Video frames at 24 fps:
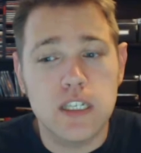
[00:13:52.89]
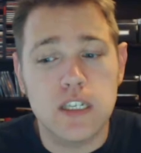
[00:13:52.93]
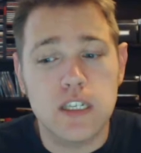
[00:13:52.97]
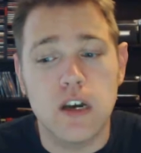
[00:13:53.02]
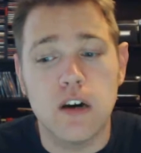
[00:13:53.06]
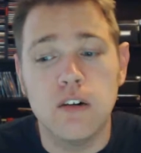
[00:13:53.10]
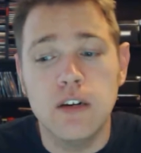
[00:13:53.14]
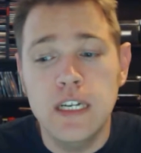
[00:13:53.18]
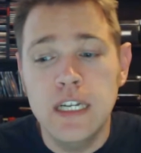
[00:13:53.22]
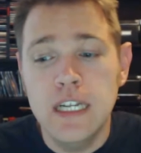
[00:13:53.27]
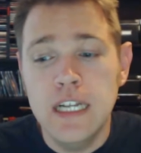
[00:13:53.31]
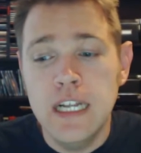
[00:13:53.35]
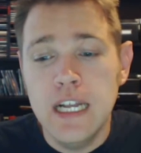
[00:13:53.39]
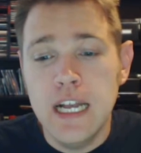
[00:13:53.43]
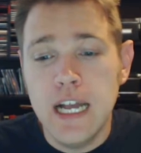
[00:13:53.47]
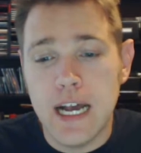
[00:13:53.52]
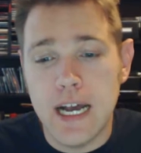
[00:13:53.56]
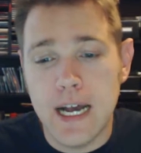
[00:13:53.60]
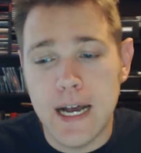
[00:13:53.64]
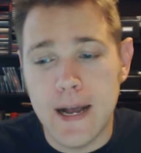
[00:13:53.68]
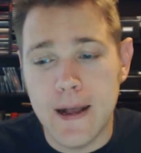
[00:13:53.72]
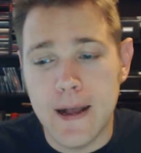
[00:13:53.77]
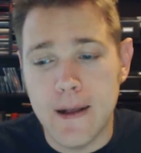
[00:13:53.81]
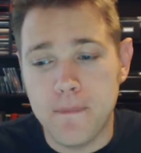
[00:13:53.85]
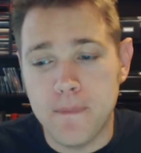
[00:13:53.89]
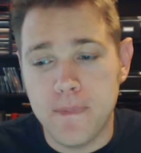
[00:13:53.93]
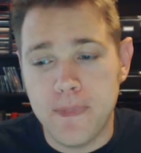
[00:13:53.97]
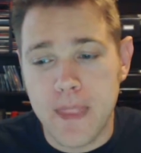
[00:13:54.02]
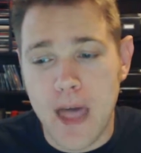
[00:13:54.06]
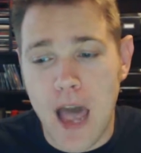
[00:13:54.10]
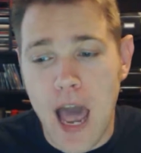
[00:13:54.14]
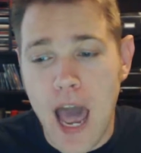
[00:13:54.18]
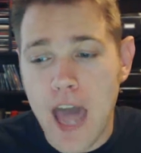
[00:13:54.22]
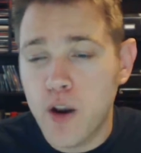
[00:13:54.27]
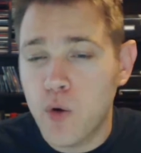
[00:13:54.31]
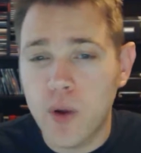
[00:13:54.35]
So I
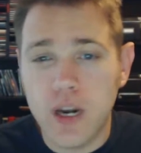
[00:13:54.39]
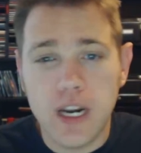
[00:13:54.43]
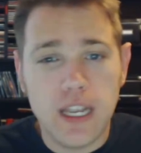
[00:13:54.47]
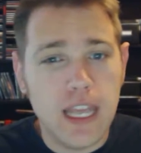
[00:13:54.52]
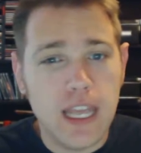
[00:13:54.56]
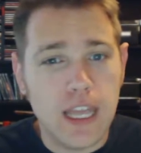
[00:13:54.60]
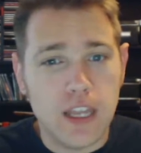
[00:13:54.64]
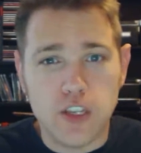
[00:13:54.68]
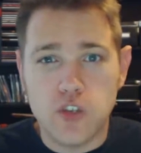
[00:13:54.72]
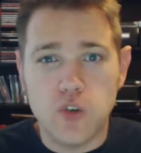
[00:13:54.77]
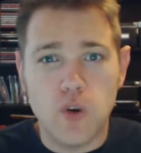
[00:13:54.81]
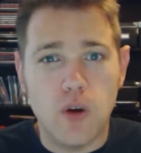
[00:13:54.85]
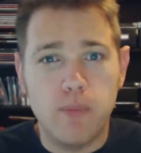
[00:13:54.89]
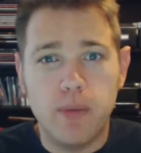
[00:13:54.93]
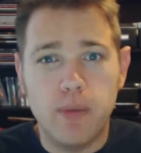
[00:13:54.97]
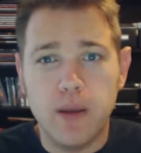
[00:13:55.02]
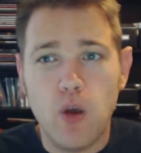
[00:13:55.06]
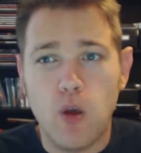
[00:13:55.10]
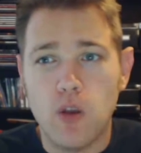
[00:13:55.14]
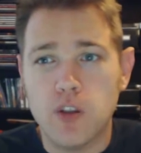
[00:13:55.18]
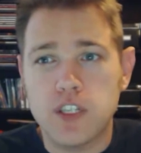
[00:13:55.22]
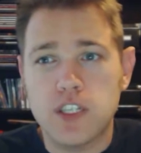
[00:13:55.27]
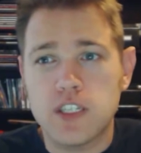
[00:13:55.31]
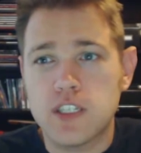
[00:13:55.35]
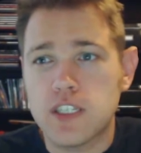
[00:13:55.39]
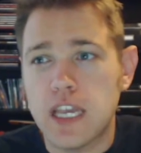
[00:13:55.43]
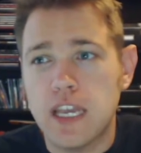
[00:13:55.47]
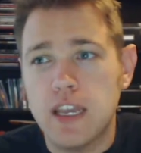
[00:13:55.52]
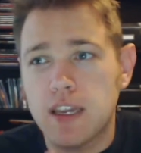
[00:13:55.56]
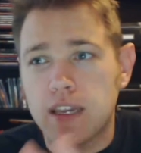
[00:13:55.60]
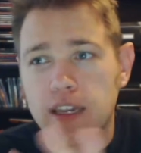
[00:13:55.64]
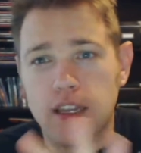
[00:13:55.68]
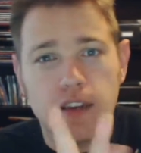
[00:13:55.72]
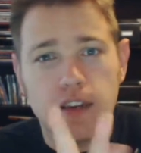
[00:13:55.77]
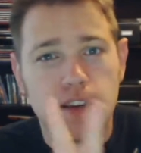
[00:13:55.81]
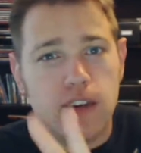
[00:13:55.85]
don't want to get into a big old
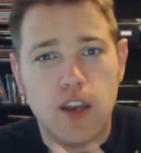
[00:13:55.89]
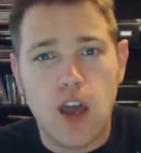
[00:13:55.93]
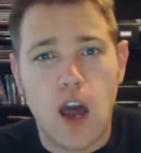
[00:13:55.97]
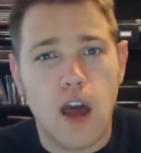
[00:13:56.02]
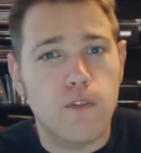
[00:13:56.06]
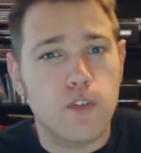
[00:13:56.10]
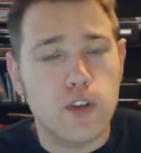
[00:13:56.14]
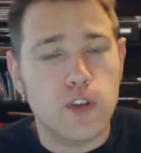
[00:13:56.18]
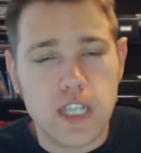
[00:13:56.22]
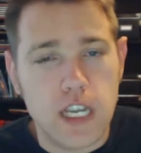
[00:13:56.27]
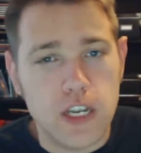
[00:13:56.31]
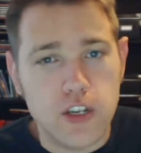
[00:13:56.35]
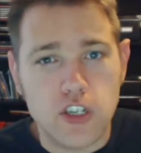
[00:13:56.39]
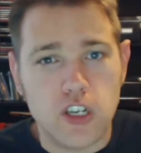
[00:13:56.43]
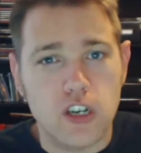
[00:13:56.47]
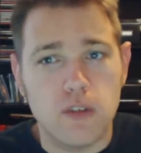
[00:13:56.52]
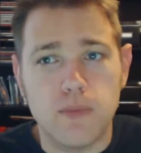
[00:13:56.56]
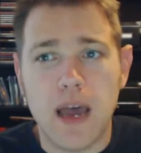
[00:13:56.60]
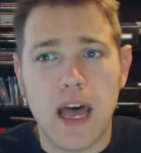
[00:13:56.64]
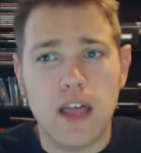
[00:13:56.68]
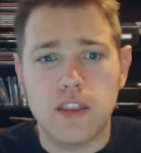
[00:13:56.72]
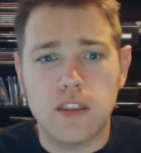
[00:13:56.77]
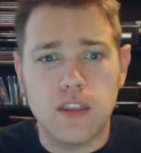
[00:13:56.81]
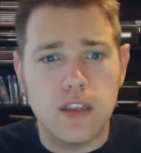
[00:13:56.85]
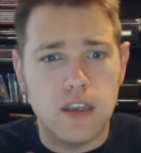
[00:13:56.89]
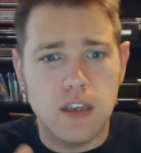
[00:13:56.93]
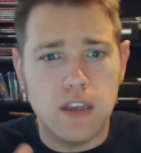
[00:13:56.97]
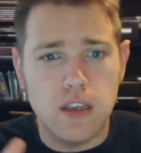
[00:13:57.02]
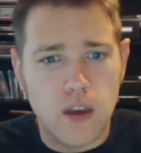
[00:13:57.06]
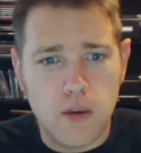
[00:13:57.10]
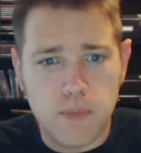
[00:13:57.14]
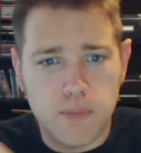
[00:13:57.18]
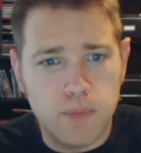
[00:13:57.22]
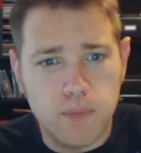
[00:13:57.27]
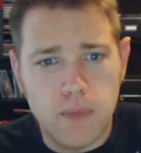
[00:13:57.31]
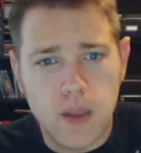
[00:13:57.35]
stinking conversation about
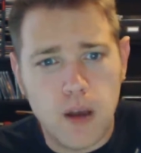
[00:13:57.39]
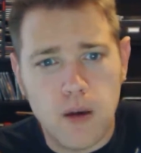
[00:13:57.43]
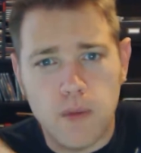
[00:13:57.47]
the